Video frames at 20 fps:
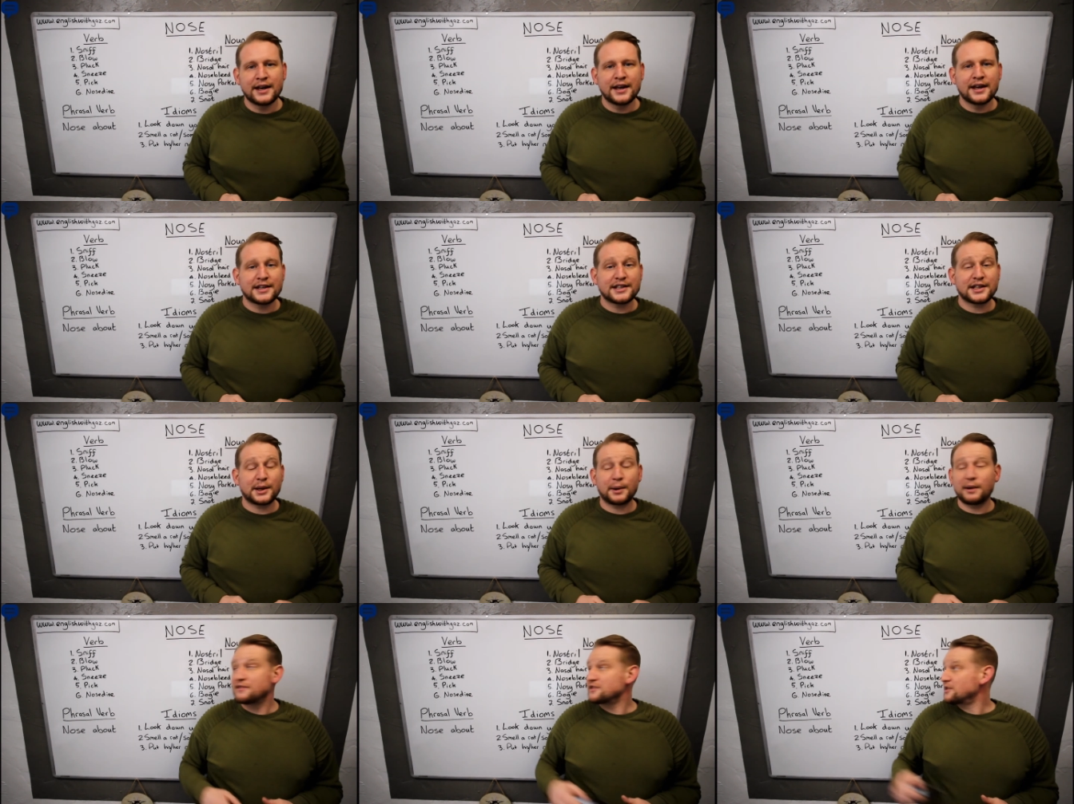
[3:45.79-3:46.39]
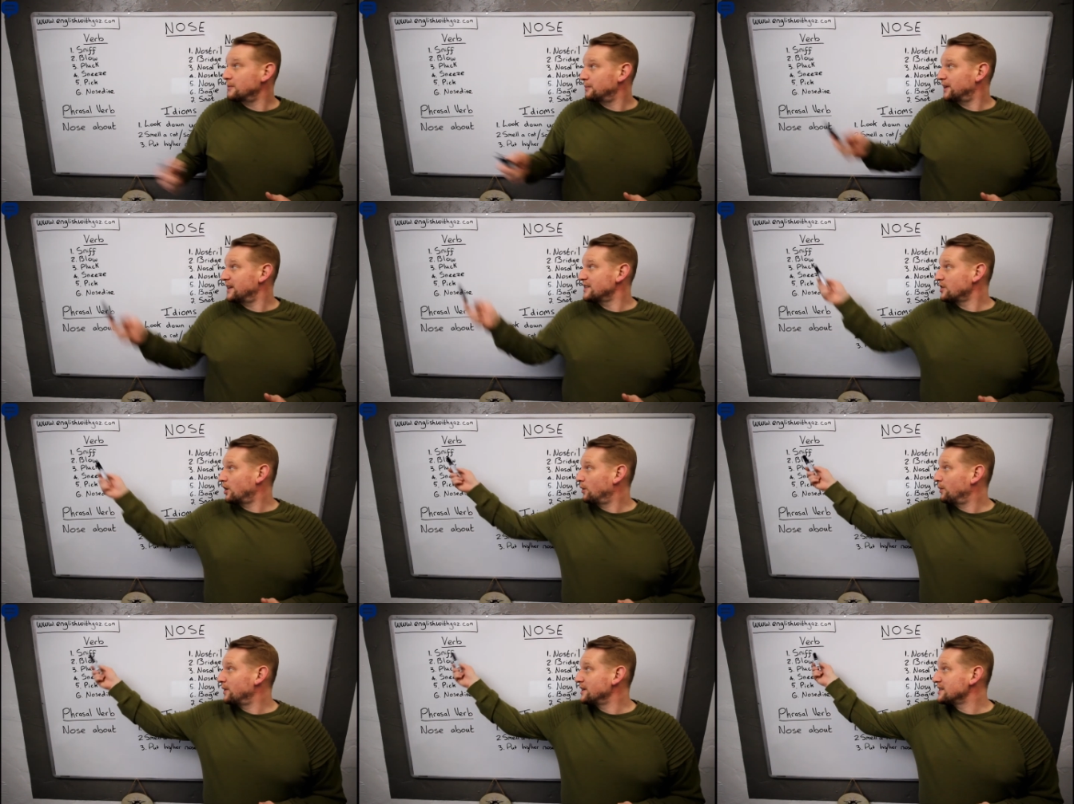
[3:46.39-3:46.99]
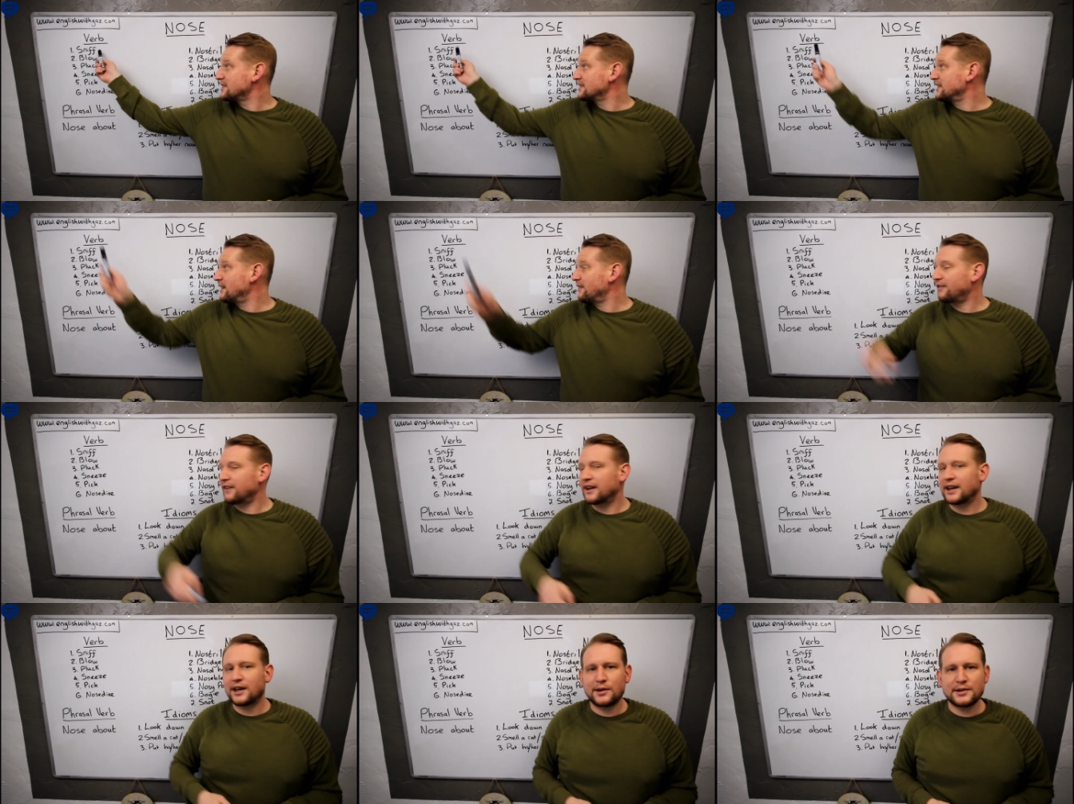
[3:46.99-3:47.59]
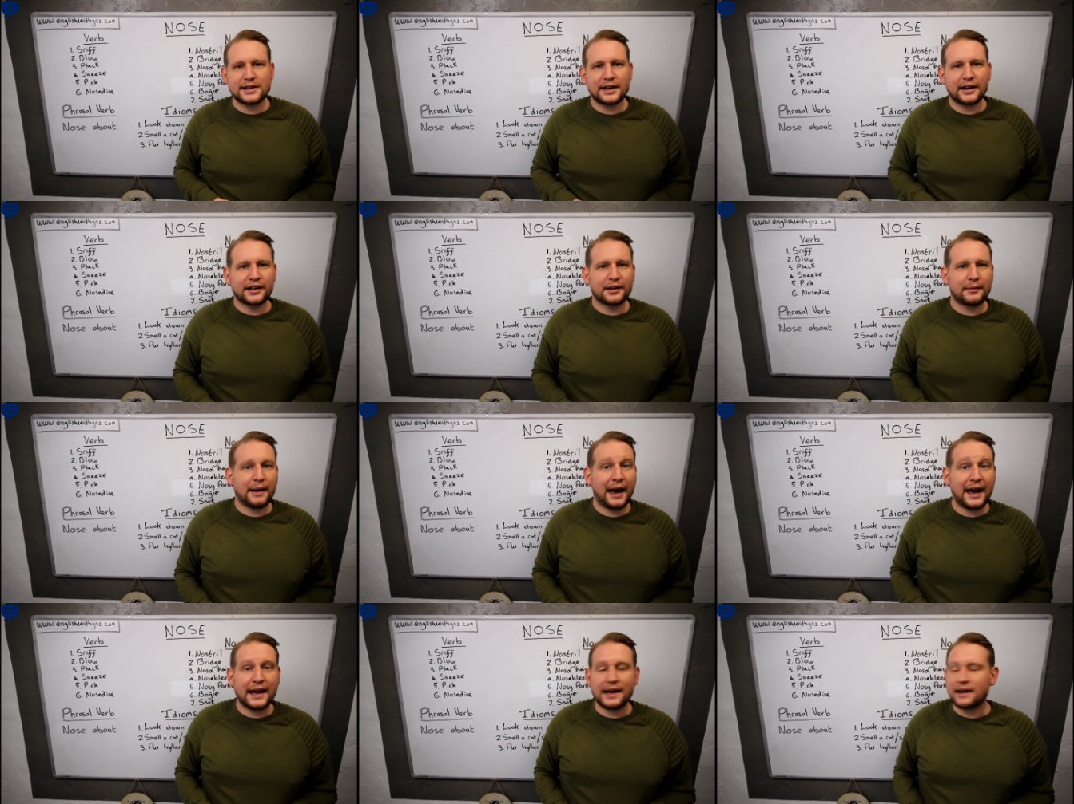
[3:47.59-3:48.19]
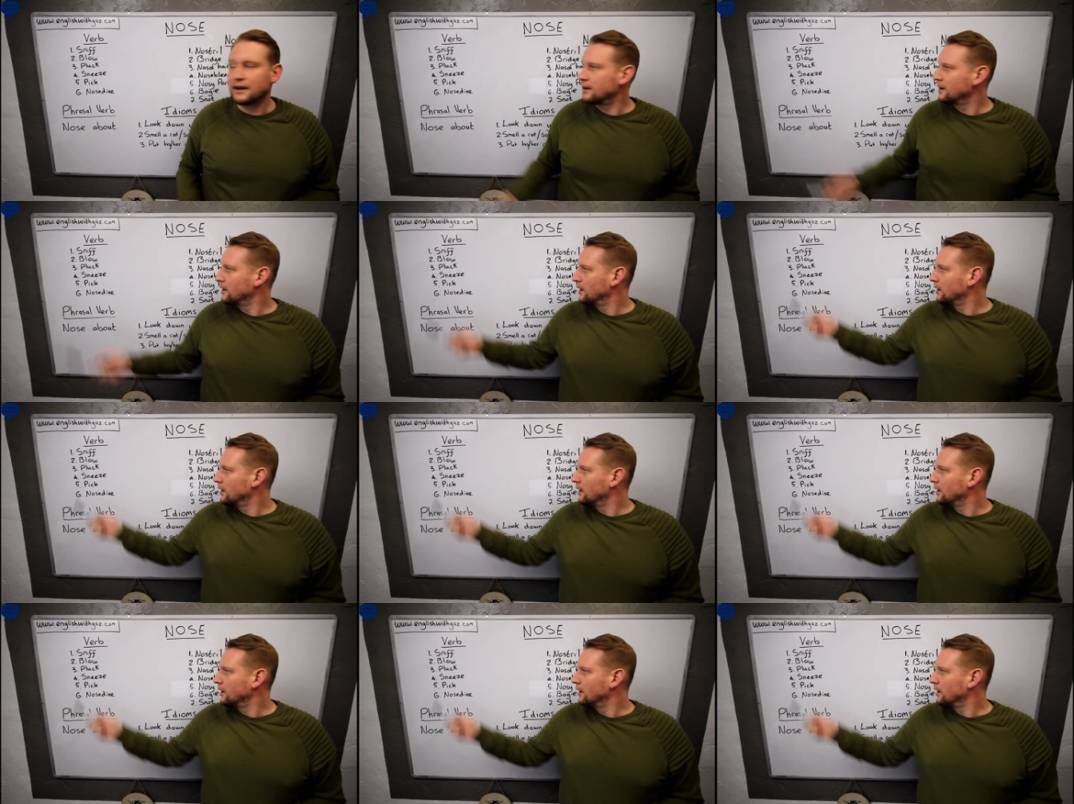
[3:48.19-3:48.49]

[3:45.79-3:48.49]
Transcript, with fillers: So if somebody's always sniffing, you tell them, hey,